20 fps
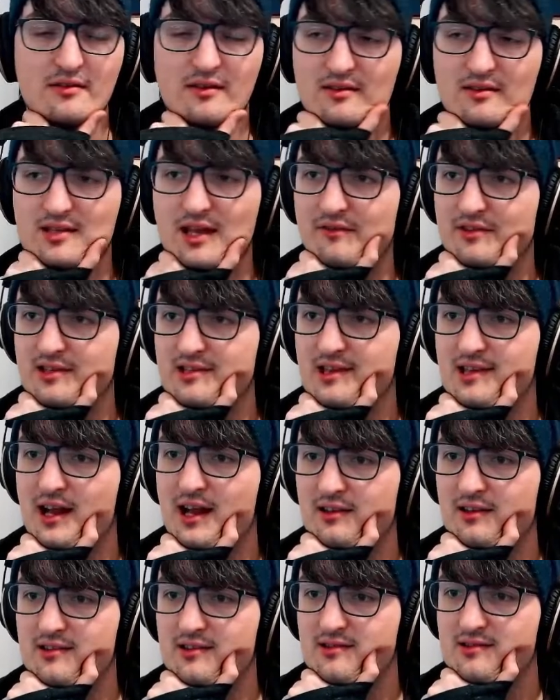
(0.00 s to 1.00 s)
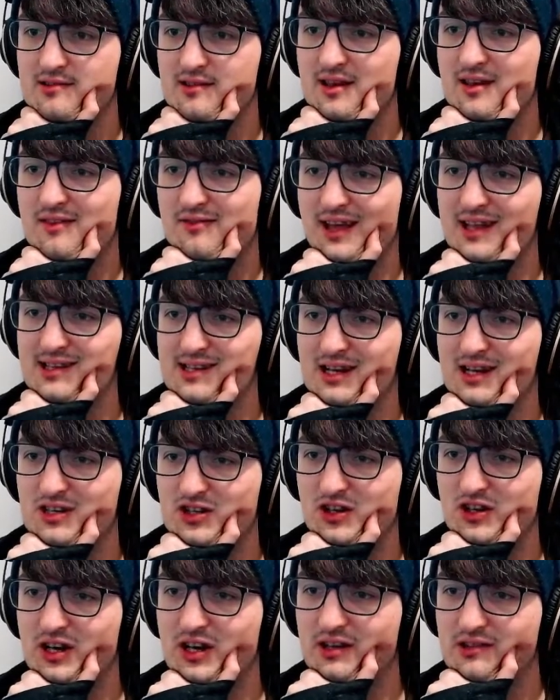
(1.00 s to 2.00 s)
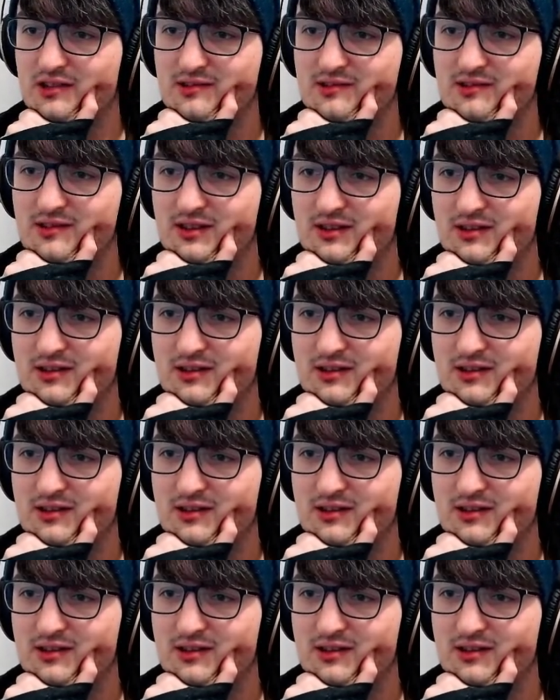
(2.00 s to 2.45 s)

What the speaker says: at 7 seconds. That's actually nuts.